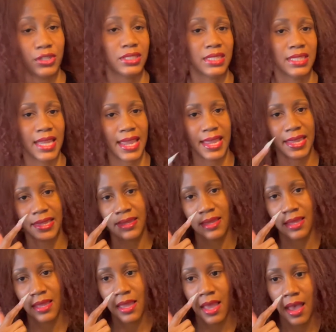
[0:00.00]
today.
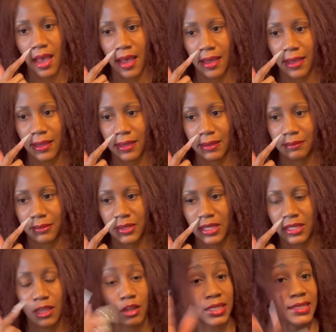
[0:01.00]

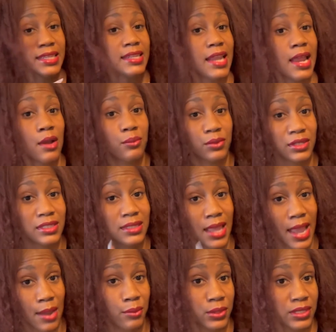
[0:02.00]
The only thing that
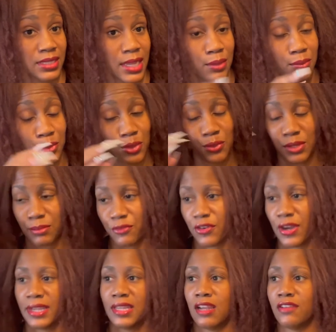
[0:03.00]
I will say real quick before I
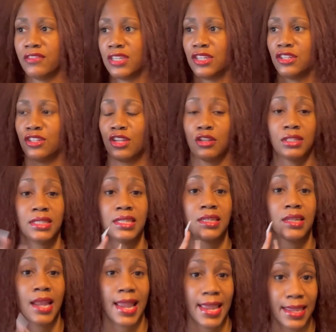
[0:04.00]
get off of here, the only thing
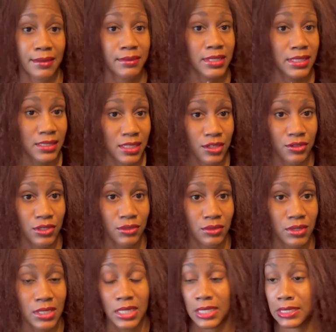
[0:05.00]
that I am considering
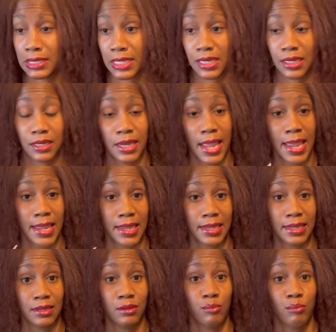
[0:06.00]
doing is getting
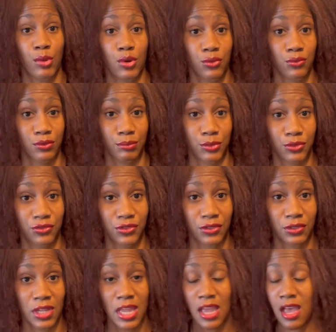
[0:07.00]
a mole removal.
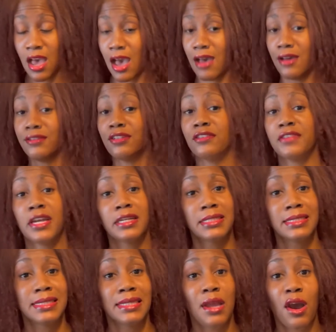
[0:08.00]
I don't know if y'all can
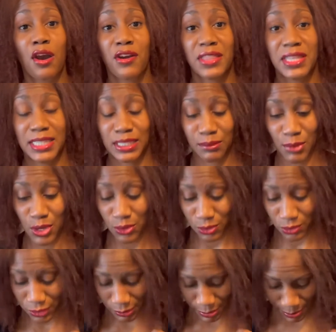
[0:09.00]
see all these
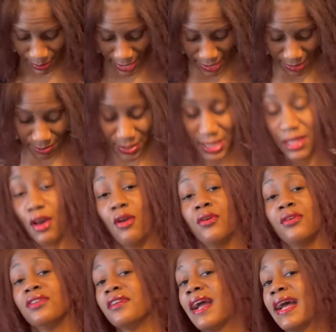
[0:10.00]
moles, but baby, the
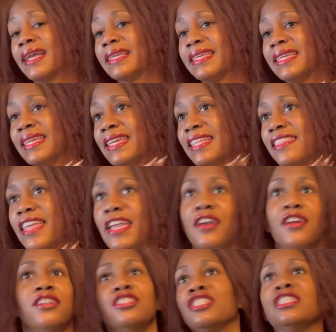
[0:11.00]
older I get, they
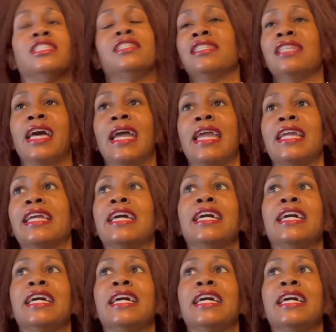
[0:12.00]
are just like